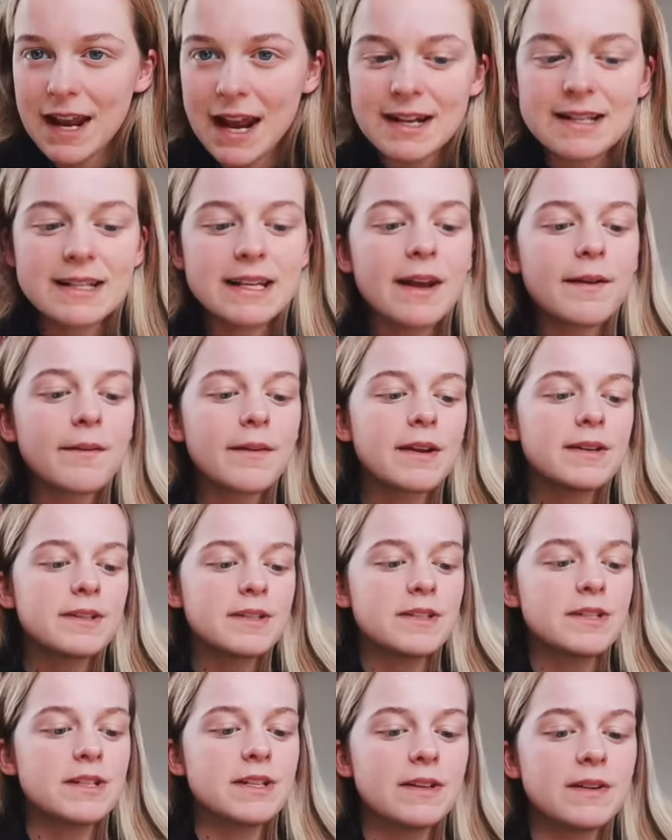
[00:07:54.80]
next thing I'm going
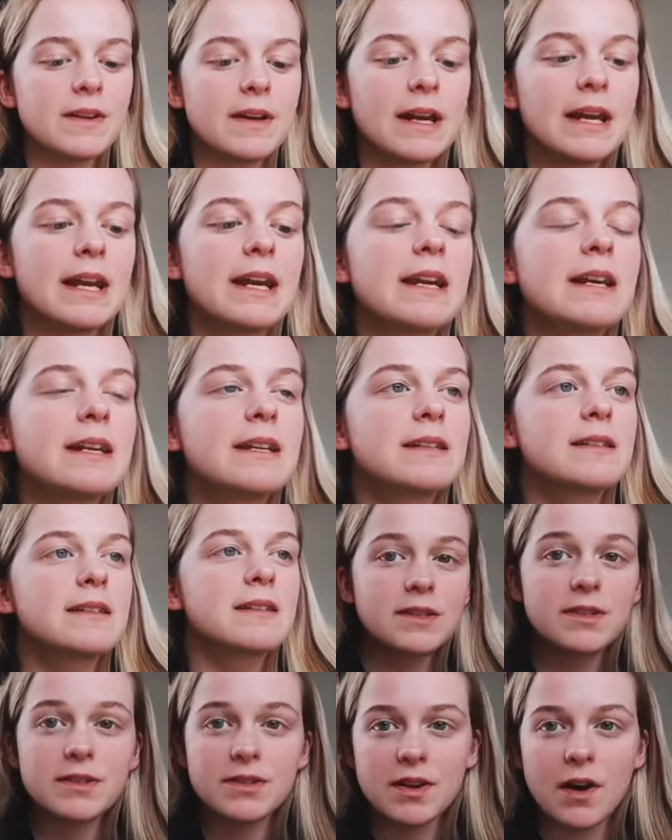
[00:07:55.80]
to do is
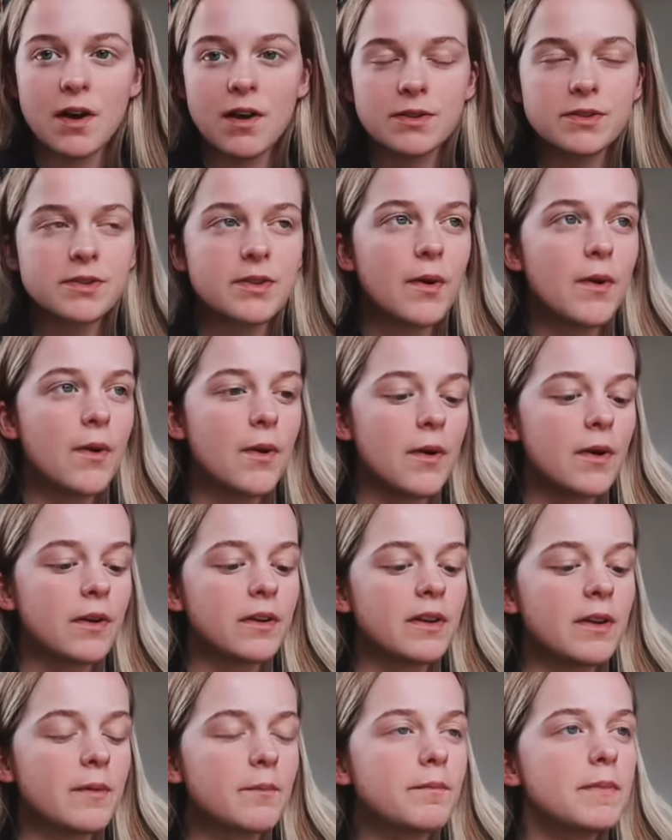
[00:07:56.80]
start
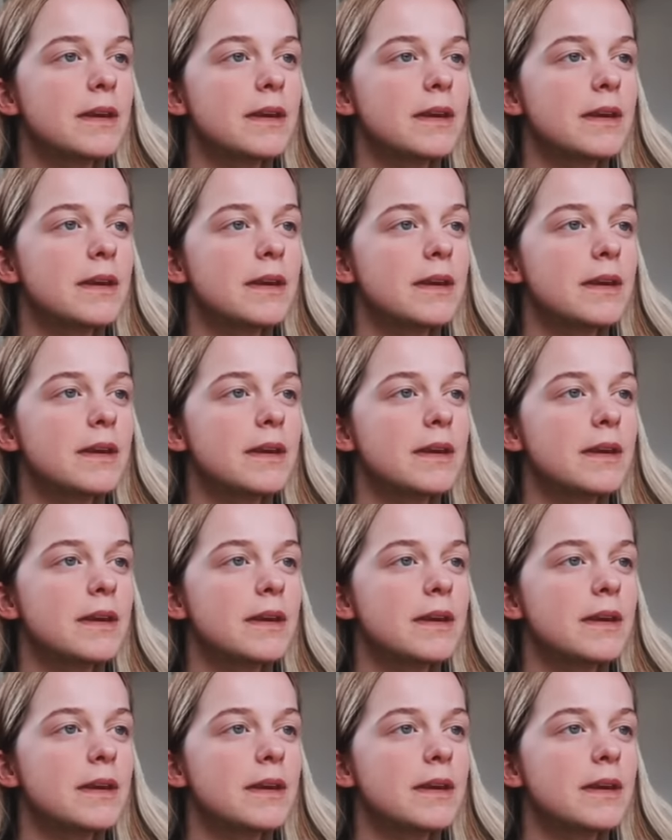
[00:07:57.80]
on